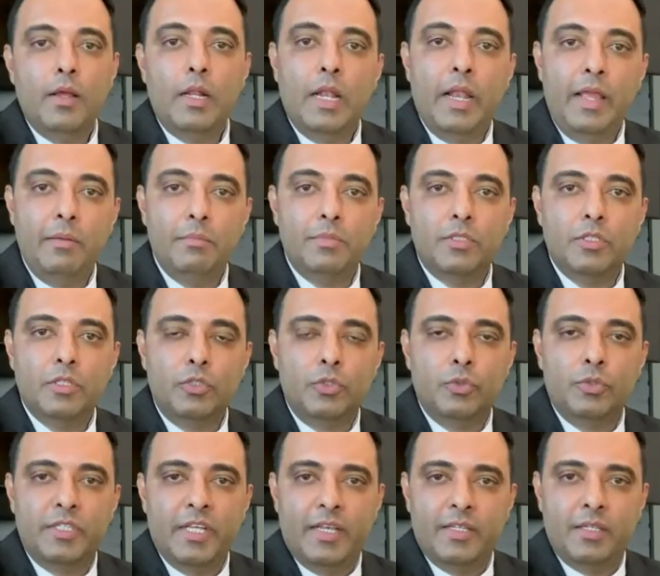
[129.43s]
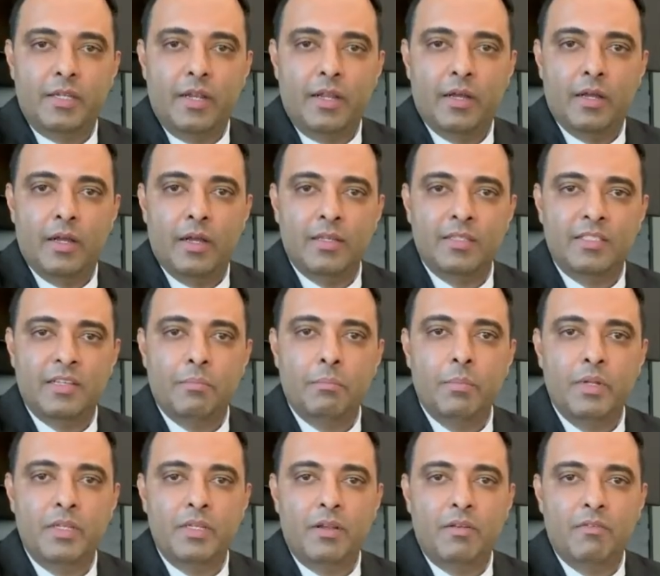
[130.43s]
Claims to SASRIA are
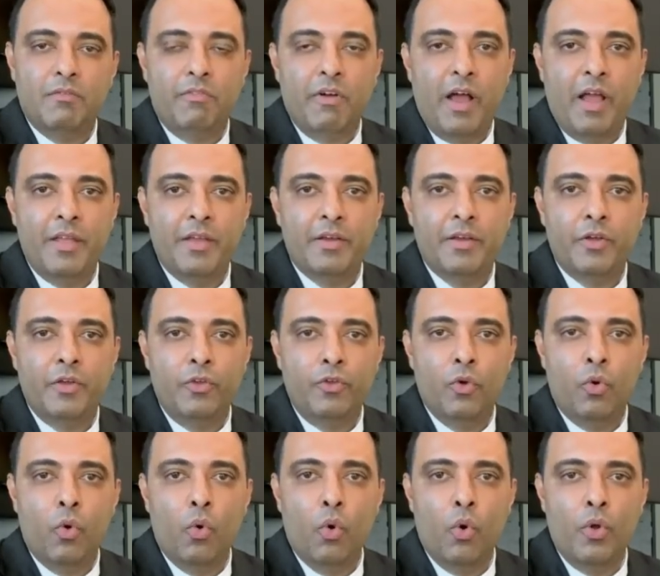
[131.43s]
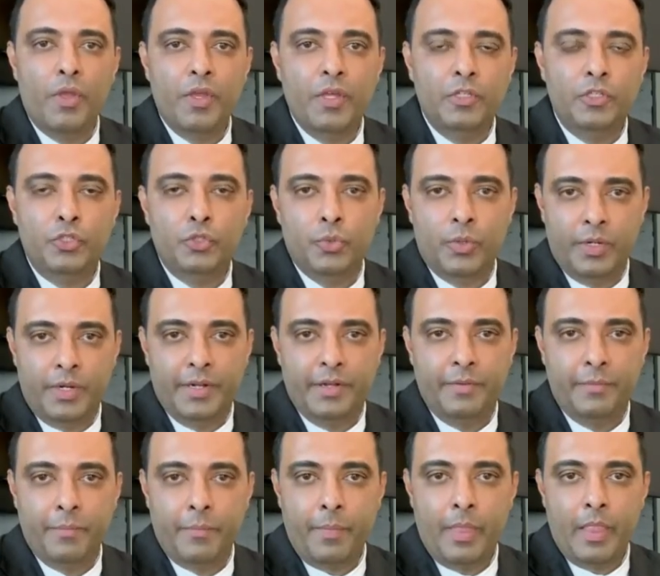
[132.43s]
submitted via your insurer,